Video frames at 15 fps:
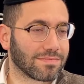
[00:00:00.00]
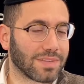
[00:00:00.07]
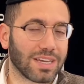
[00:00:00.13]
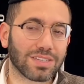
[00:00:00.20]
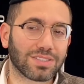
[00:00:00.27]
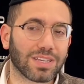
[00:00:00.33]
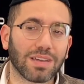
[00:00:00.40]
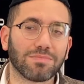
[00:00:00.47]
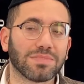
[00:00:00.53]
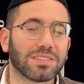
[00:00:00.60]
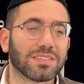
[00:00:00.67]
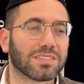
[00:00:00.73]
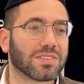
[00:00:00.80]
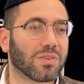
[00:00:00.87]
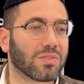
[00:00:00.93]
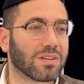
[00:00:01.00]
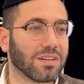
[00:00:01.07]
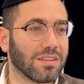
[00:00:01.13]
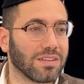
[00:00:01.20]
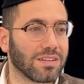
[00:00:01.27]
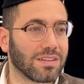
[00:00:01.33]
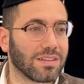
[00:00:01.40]
Hashem, this is so
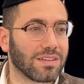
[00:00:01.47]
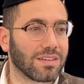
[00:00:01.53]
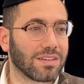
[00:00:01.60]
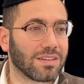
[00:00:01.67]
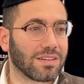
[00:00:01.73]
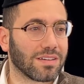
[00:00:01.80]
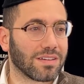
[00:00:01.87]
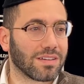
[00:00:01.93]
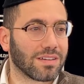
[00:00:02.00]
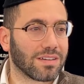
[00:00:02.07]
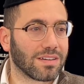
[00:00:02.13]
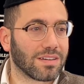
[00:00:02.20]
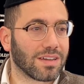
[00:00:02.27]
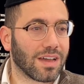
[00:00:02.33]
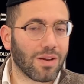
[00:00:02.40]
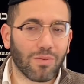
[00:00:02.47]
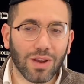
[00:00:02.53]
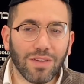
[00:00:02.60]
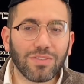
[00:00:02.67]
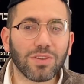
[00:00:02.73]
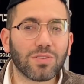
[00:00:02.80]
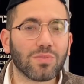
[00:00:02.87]
good.
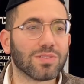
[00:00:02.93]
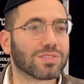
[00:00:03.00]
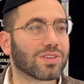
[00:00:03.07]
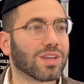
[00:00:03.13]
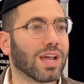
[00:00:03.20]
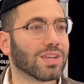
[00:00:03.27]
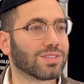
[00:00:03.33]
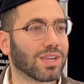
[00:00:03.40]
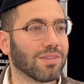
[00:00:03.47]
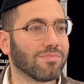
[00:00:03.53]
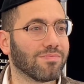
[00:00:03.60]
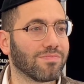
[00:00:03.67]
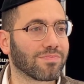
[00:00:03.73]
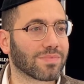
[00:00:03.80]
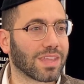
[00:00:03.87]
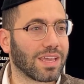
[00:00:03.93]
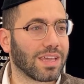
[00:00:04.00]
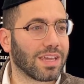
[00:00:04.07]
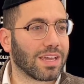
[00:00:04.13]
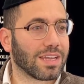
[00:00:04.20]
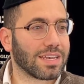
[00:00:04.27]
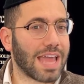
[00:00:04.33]
Whatever you do is good, Hashem.
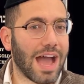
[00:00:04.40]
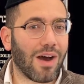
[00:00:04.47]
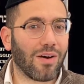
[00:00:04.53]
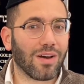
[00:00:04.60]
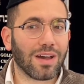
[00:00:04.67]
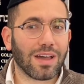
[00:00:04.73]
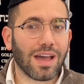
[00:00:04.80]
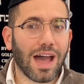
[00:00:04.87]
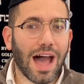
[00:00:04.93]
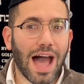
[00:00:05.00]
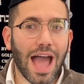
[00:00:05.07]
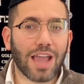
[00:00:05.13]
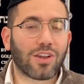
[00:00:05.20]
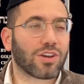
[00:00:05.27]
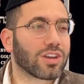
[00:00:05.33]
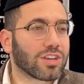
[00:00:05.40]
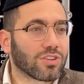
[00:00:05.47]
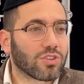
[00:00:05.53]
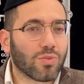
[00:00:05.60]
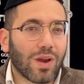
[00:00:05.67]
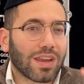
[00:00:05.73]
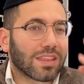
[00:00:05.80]
Now, I
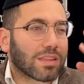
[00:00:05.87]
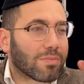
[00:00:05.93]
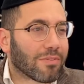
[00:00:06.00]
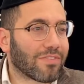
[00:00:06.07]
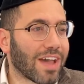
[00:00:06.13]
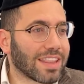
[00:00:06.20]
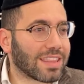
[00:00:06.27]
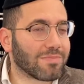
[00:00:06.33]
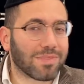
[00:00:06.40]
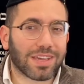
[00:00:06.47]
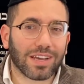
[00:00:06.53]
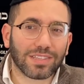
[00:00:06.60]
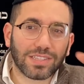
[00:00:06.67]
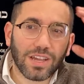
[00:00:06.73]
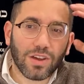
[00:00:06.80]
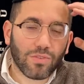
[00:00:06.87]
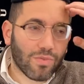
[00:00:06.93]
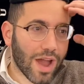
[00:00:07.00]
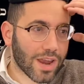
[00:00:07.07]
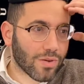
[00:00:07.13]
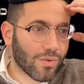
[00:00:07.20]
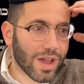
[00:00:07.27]
couldn't do anything to prevent it because
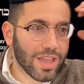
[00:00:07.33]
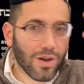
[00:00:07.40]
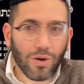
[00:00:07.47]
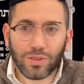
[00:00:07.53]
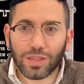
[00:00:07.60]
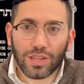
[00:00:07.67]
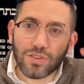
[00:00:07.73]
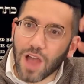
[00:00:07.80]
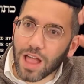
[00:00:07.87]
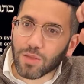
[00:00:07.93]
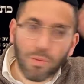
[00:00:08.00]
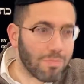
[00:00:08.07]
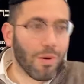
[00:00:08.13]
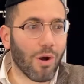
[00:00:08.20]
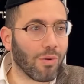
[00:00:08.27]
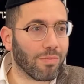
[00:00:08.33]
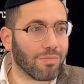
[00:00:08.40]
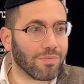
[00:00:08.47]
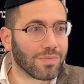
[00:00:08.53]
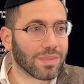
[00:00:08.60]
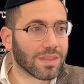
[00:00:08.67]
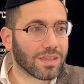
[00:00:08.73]
right away you're holding the child and boom.